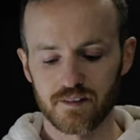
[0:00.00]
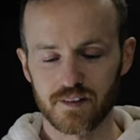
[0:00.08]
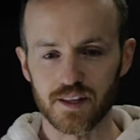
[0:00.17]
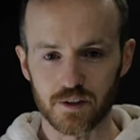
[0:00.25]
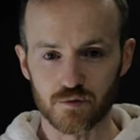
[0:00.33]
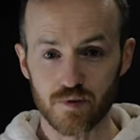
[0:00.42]

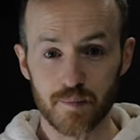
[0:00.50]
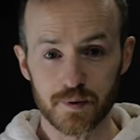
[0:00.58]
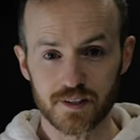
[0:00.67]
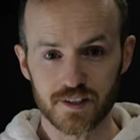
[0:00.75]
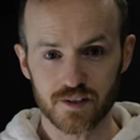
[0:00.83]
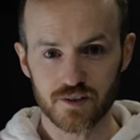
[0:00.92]
then there's
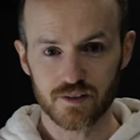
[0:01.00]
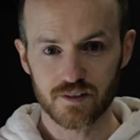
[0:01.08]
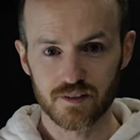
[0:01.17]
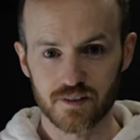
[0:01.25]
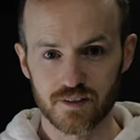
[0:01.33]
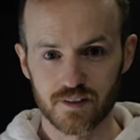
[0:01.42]
repetition.
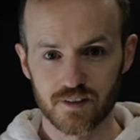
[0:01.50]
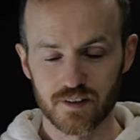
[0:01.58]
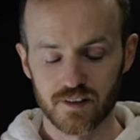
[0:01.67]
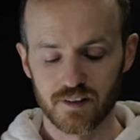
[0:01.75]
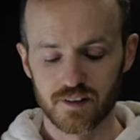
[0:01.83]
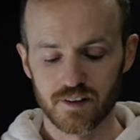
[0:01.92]

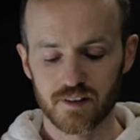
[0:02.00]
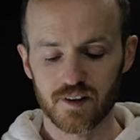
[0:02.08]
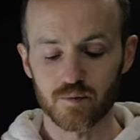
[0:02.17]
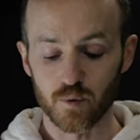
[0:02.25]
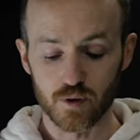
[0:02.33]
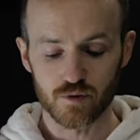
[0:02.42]

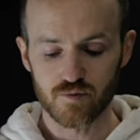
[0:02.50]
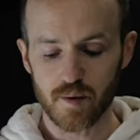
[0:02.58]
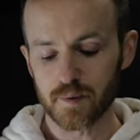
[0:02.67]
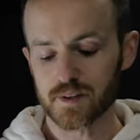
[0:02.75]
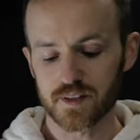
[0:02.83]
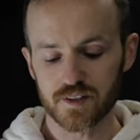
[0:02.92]
And where there's
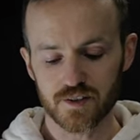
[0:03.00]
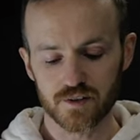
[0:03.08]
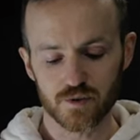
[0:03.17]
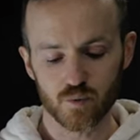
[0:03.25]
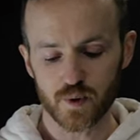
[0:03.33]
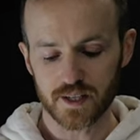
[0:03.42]
repetition,
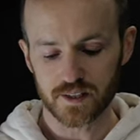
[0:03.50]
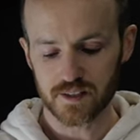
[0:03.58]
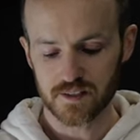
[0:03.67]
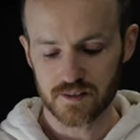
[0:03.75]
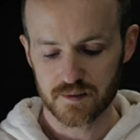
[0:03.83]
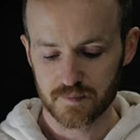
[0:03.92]
there's
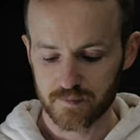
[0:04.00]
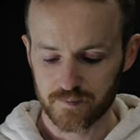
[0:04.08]
weakness.